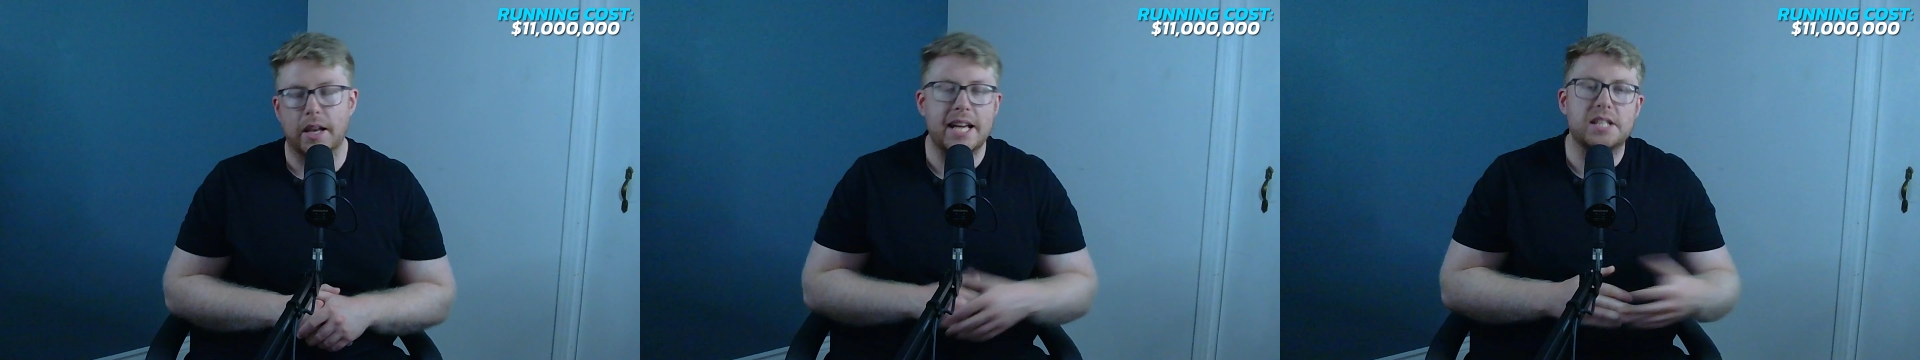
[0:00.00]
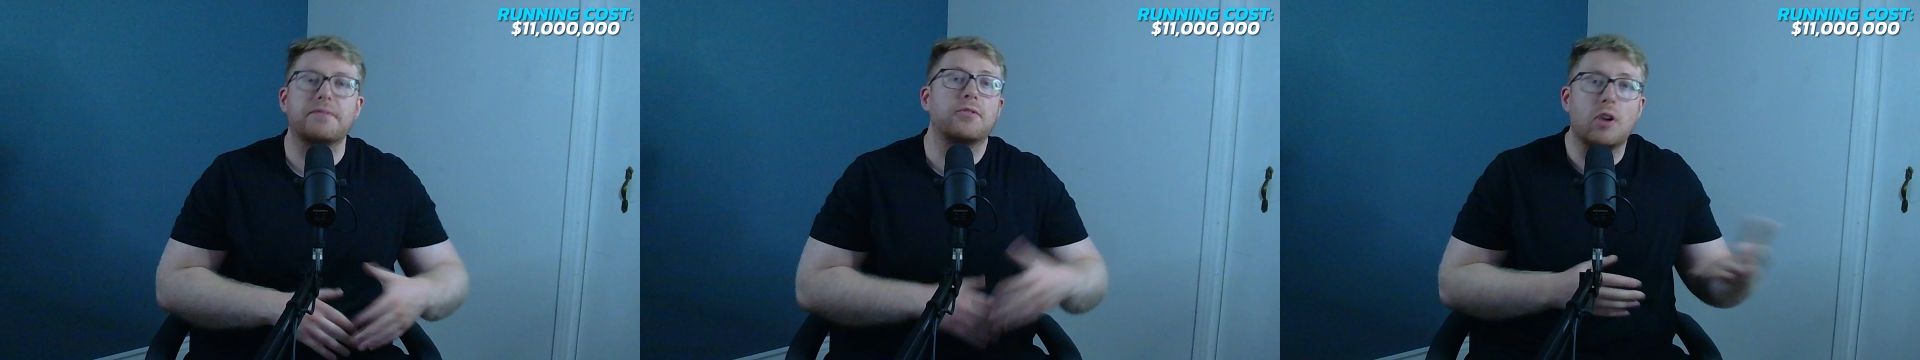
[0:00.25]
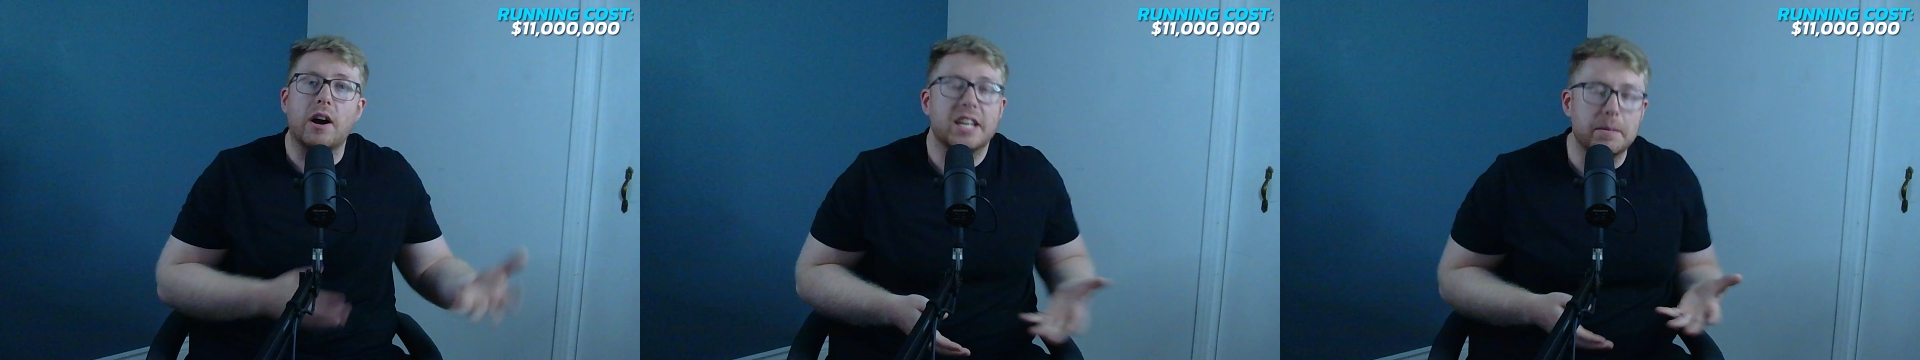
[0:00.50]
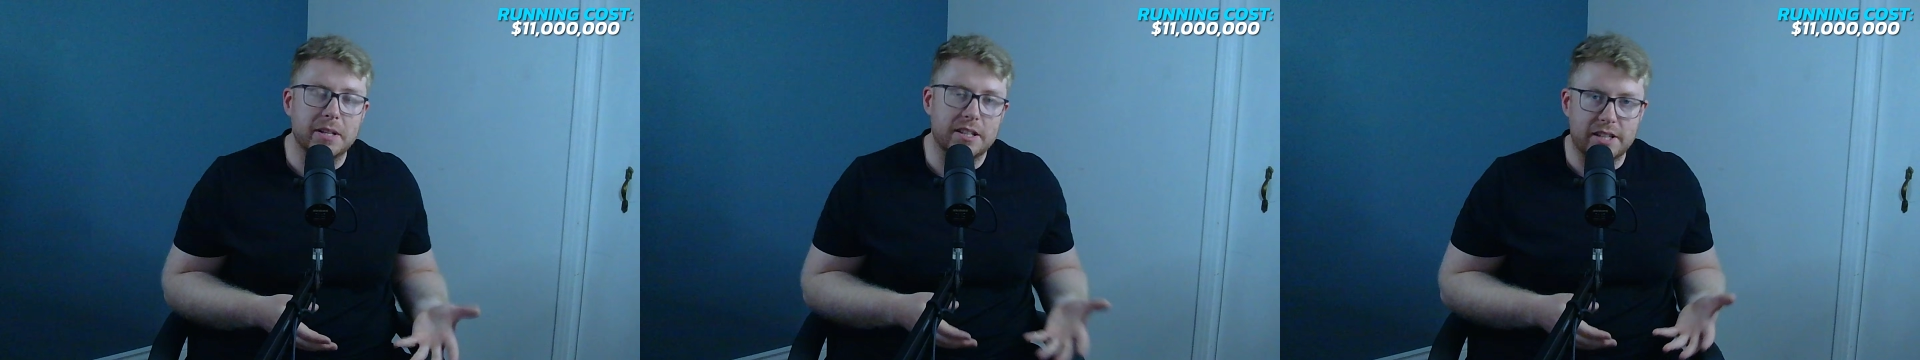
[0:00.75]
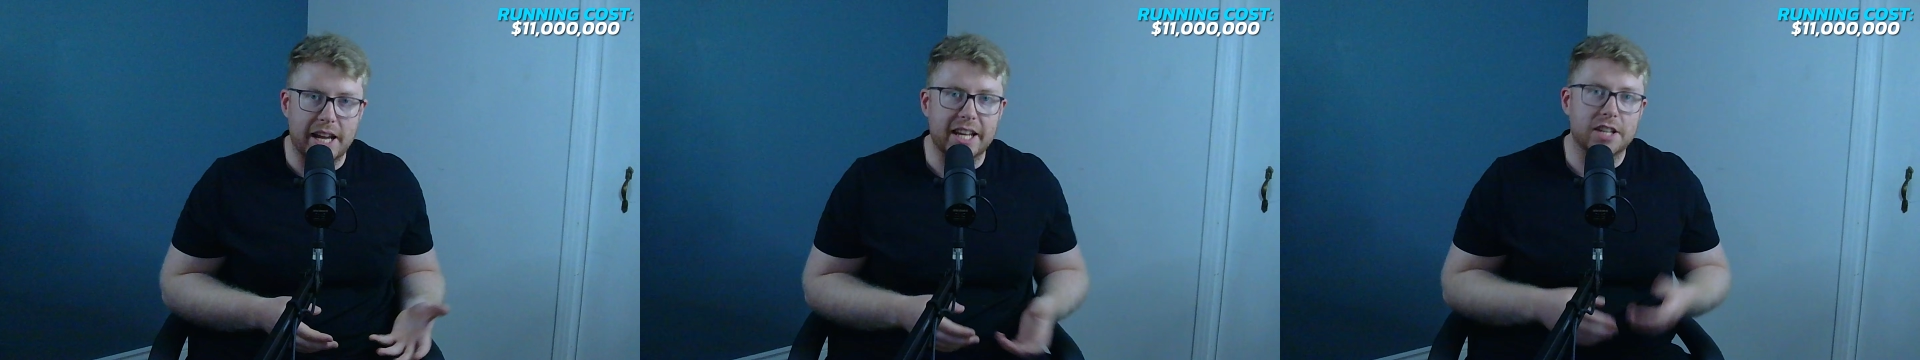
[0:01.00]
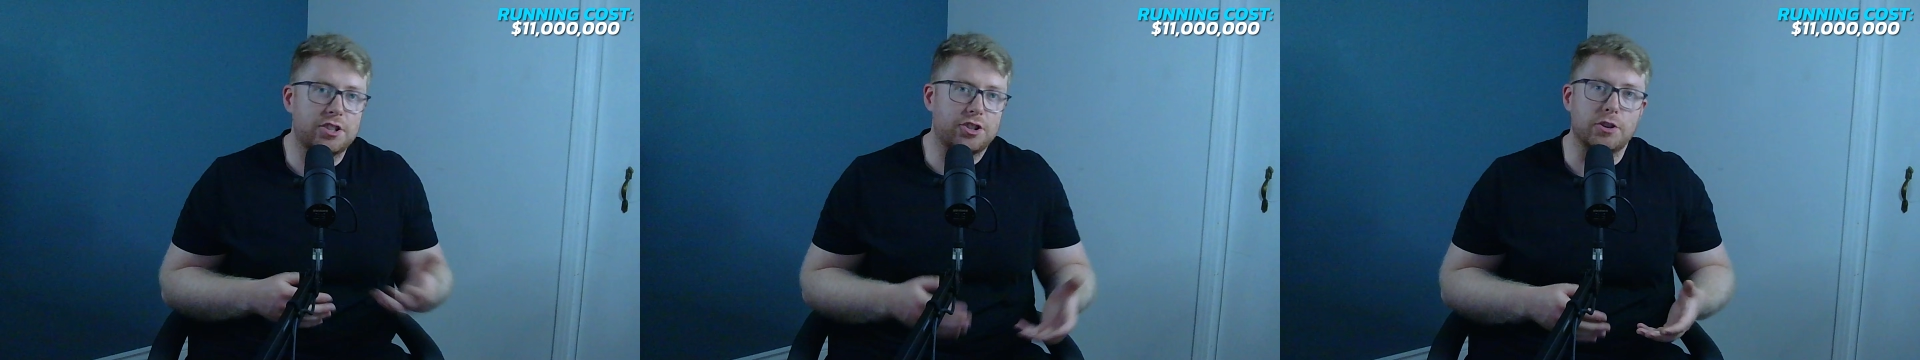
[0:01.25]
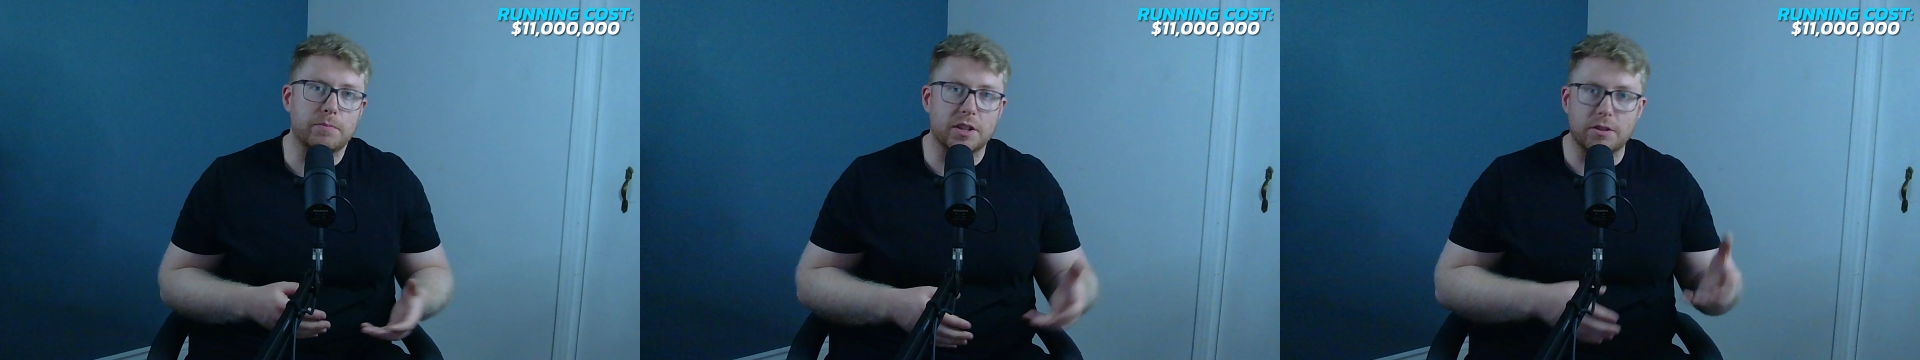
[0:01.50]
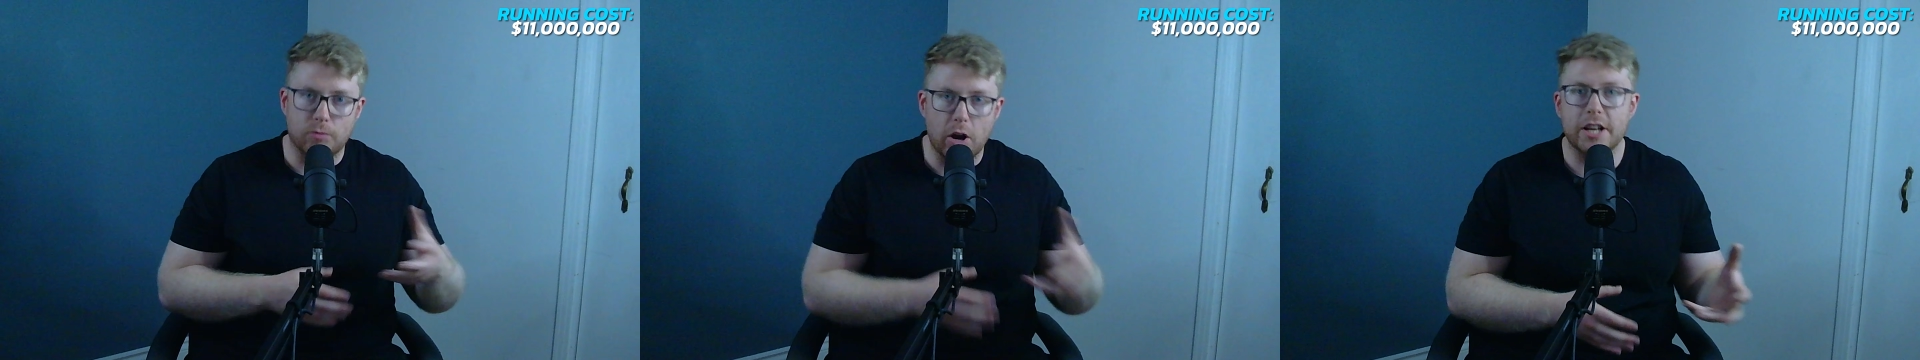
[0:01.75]
Let's, for argument's sake, assume that
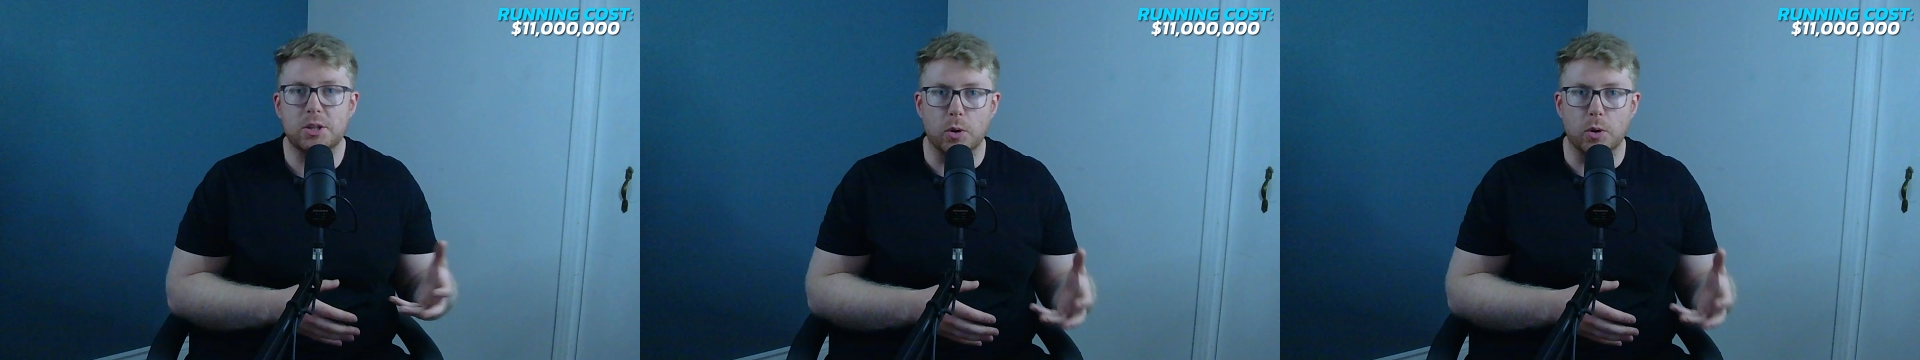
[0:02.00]
the riders